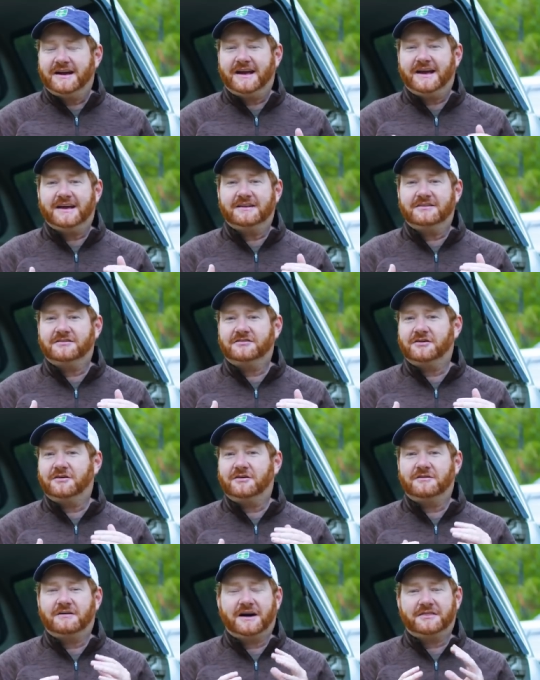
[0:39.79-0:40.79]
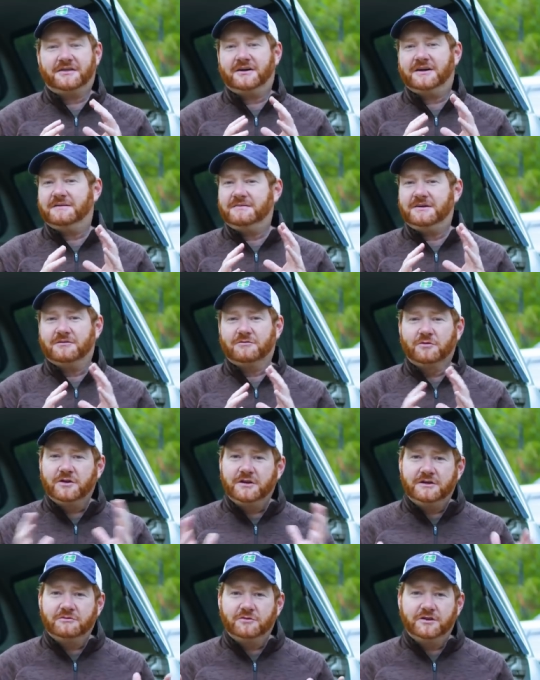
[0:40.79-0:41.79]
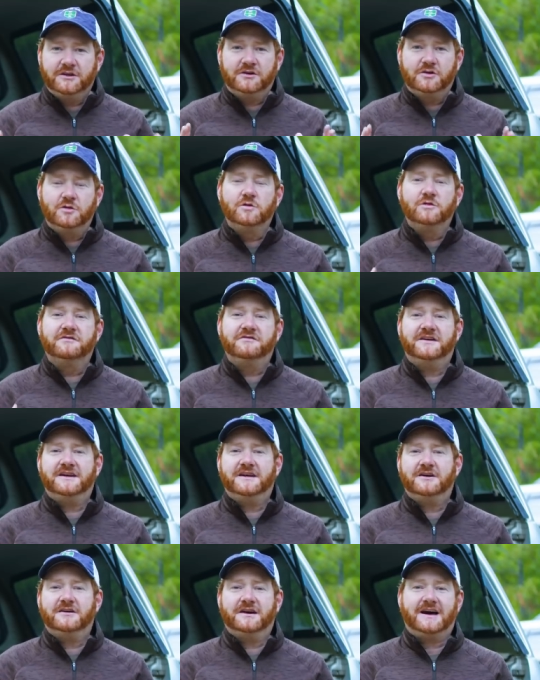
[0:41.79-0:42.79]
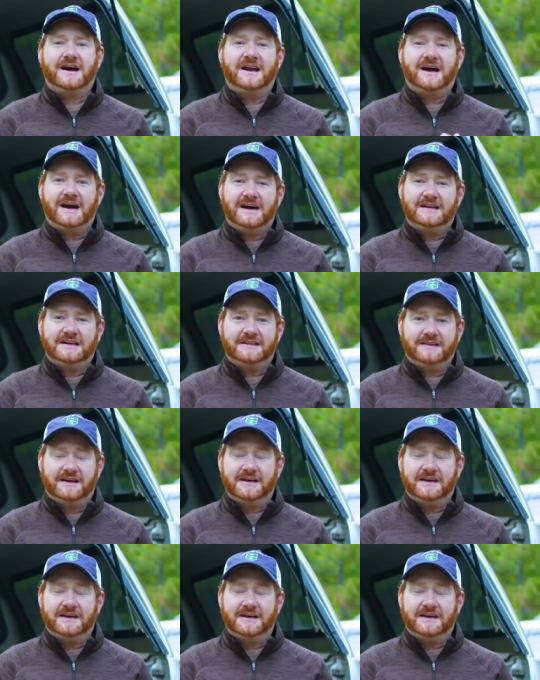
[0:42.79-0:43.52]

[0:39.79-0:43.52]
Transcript: and so I thought it'd be a really, really cool video to kind of highlight